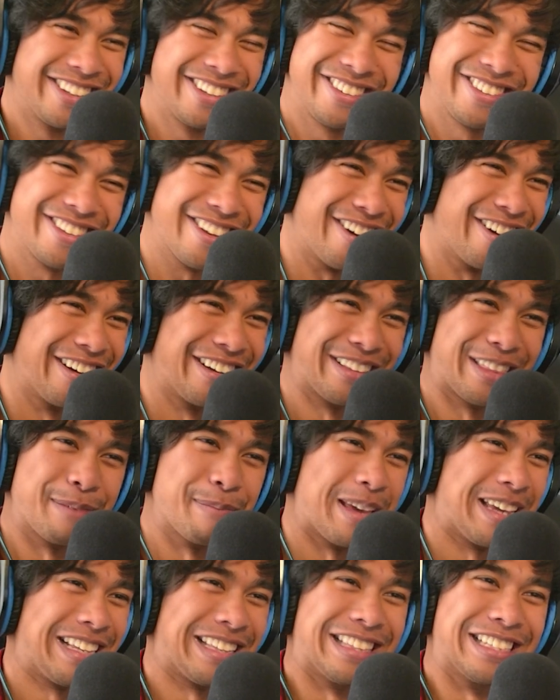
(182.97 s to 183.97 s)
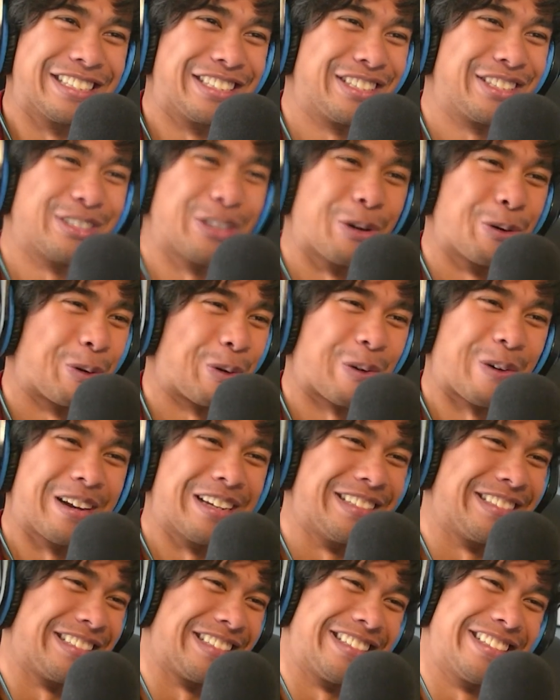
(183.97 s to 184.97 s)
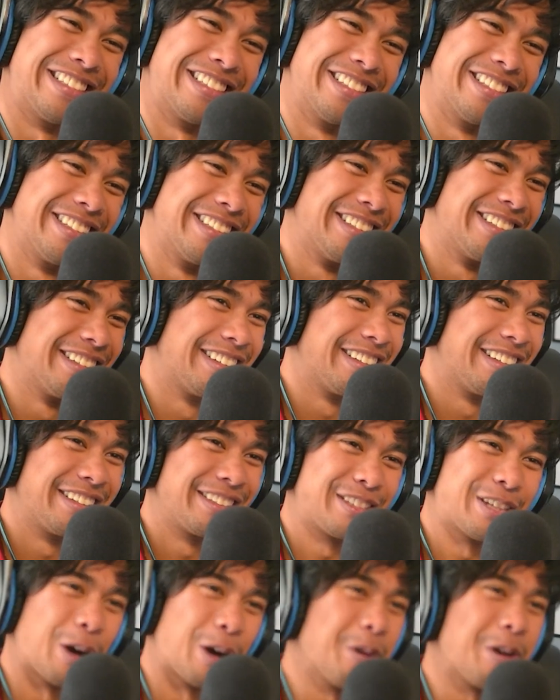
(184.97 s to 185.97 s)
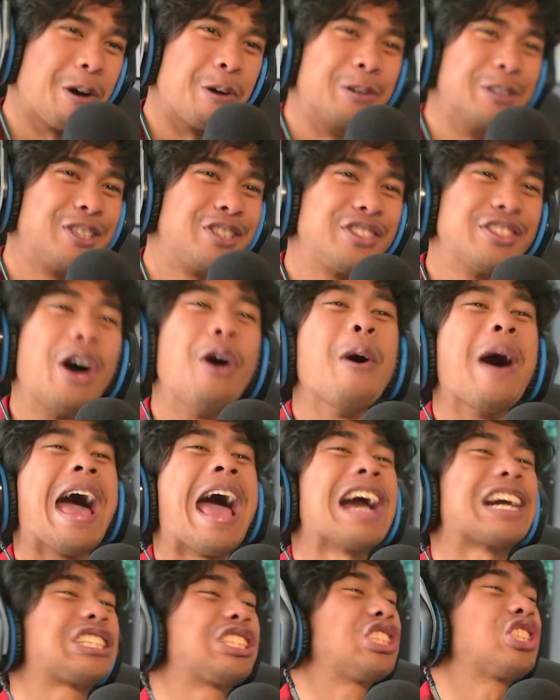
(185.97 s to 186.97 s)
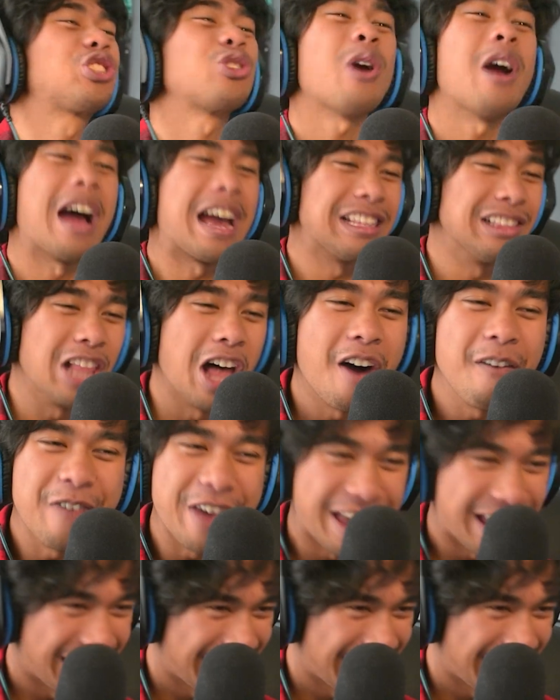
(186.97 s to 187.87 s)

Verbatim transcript: Dogs, they're making this so crazy. Toto is so extra. I love it.